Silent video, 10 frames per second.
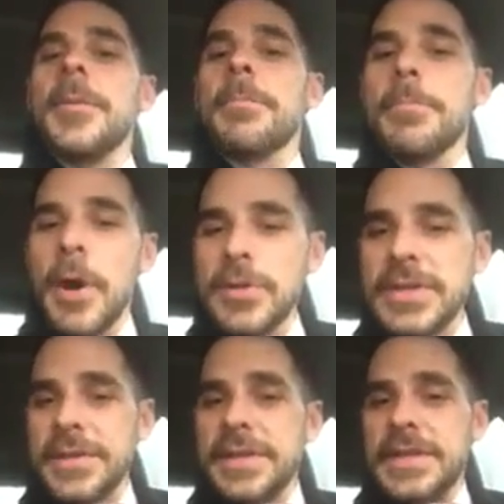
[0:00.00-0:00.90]

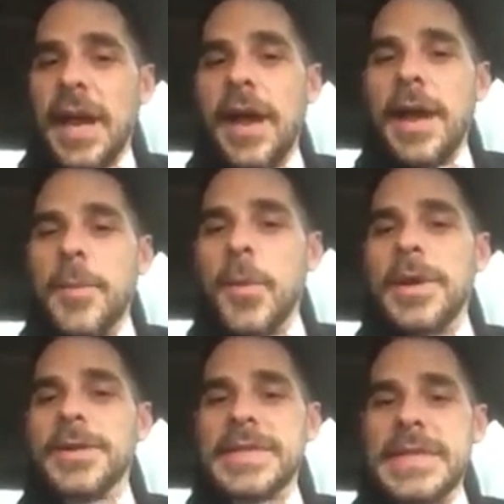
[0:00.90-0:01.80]
Most of the time,
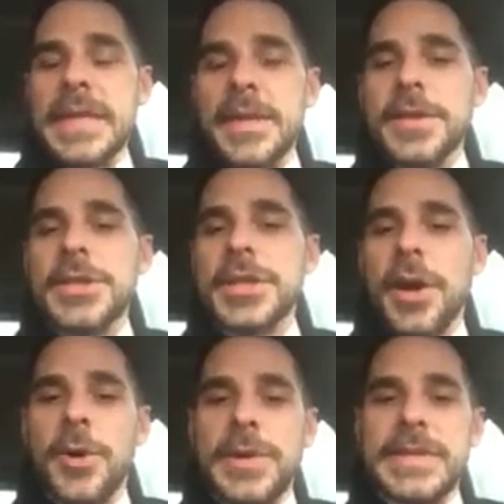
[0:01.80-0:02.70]
what you'll see on the
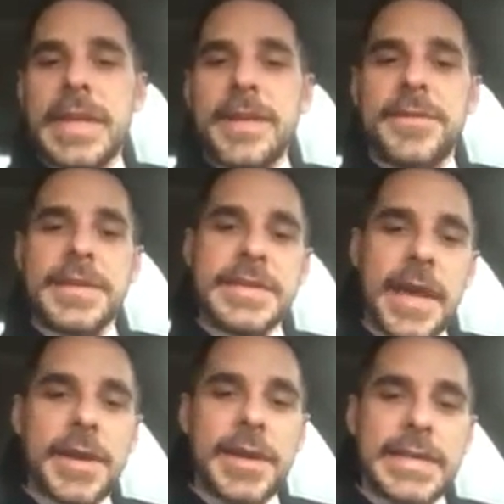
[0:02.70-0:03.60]
show is that if the
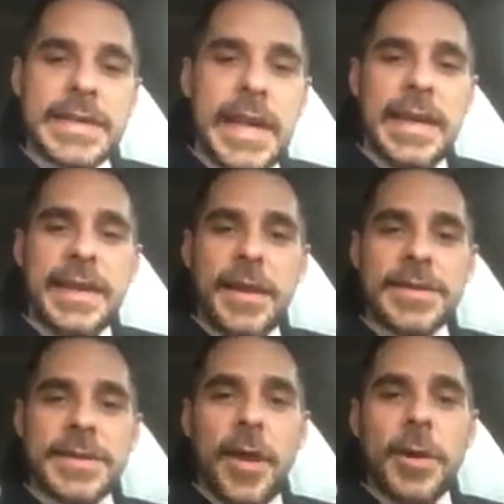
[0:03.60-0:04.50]
designer gets an
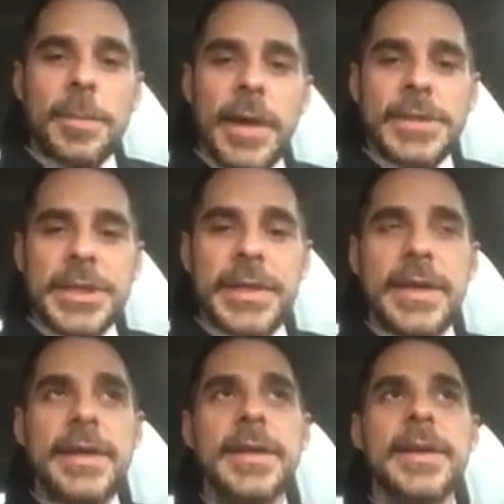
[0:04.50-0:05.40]
$80,000 budget
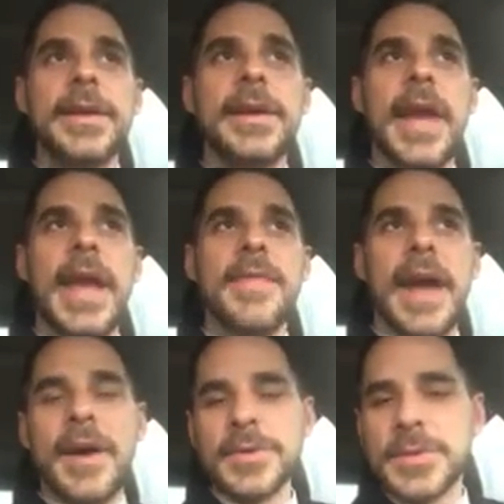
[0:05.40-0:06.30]
and the
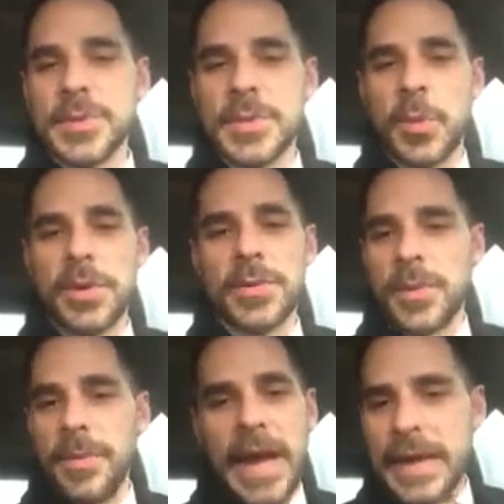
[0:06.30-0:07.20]
house was worth
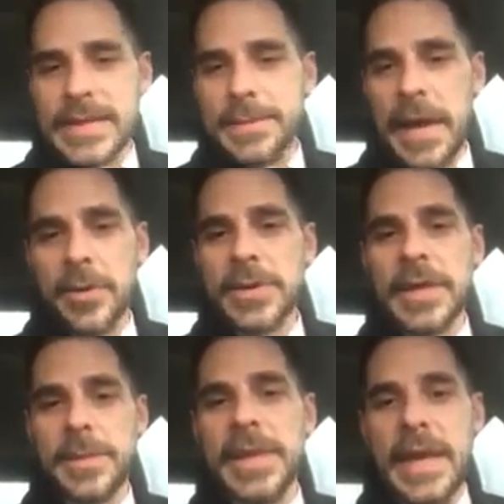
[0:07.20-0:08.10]
X amount
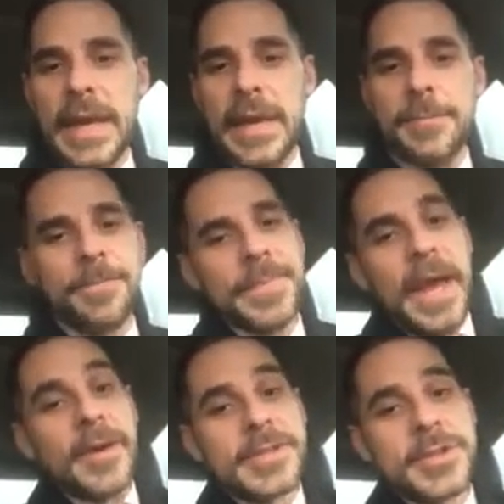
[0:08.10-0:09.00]
in the beginning, the
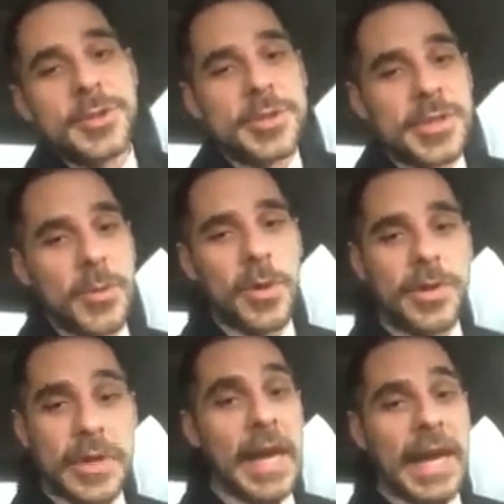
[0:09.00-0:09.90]
house is usually worth that